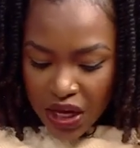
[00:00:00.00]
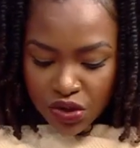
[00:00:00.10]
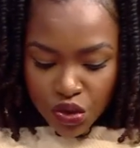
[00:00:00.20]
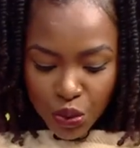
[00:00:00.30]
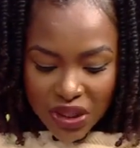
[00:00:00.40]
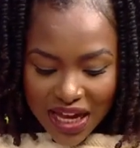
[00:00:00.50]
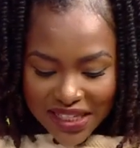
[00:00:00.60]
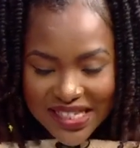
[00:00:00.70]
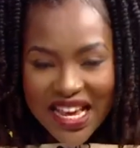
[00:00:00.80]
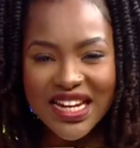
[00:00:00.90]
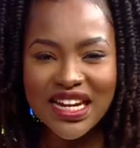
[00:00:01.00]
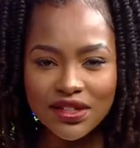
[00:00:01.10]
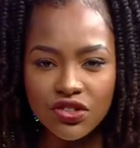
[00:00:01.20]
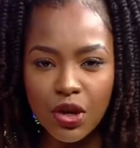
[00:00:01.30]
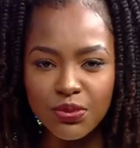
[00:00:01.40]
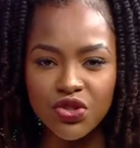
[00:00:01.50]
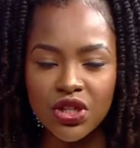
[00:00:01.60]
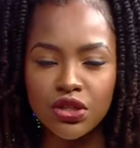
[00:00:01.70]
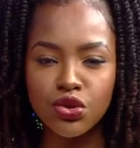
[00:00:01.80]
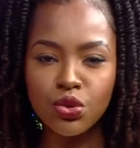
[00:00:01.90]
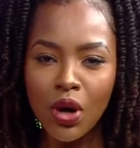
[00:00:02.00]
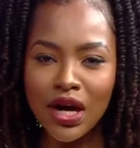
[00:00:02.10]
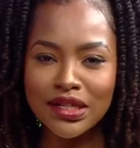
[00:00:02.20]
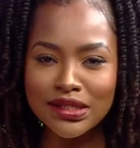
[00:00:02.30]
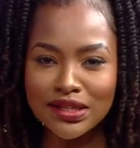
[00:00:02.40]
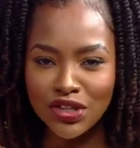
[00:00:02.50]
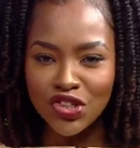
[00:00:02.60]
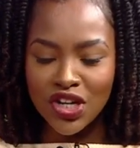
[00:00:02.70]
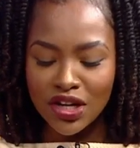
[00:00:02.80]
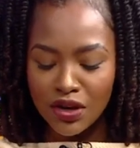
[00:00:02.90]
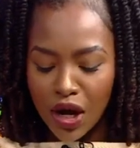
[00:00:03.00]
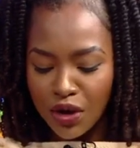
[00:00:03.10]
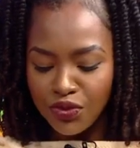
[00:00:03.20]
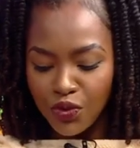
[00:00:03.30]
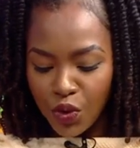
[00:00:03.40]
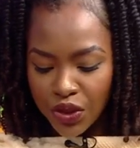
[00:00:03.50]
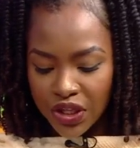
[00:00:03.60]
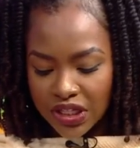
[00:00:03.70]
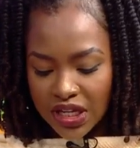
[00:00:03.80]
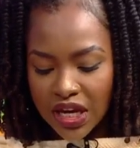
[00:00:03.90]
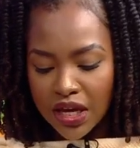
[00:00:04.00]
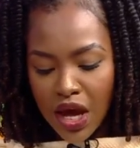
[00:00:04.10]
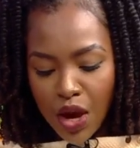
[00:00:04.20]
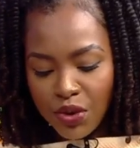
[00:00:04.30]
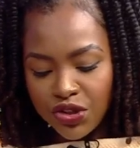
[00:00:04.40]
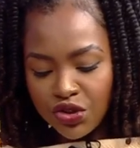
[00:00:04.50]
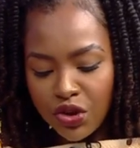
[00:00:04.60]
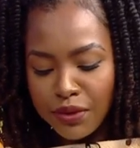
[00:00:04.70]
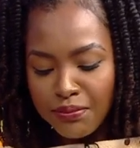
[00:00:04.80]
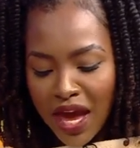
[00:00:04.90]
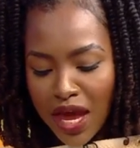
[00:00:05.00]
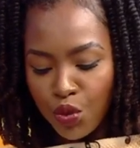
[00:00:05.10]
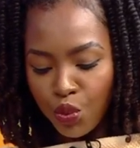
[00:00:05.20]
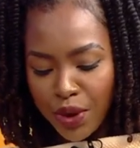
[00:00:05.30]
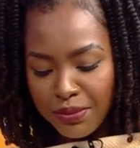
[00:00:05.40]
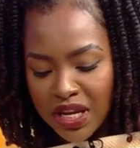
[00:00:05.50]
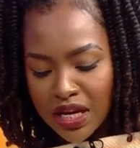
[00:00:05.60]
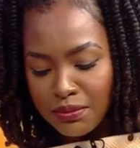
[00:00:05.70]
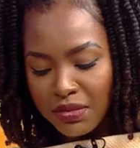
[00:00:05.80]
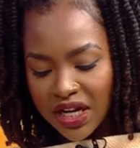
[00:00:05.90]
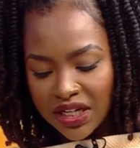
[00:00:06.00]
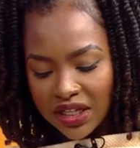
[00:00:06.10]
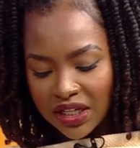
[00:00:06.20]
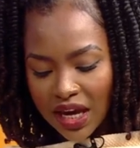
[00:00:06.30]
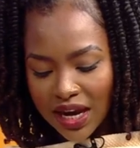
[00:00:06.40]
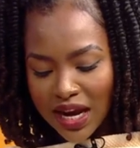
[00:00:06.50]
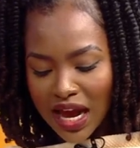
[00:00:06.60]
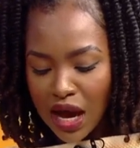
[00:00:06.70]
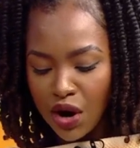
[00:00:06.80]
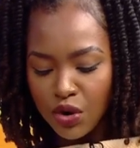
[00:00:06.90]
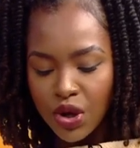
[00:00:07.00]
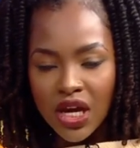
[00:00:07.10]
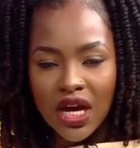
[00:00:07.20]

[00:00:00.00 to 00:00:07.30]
So with that said, let's jump straight into our discussion for the day, which is on men, women, and money, and how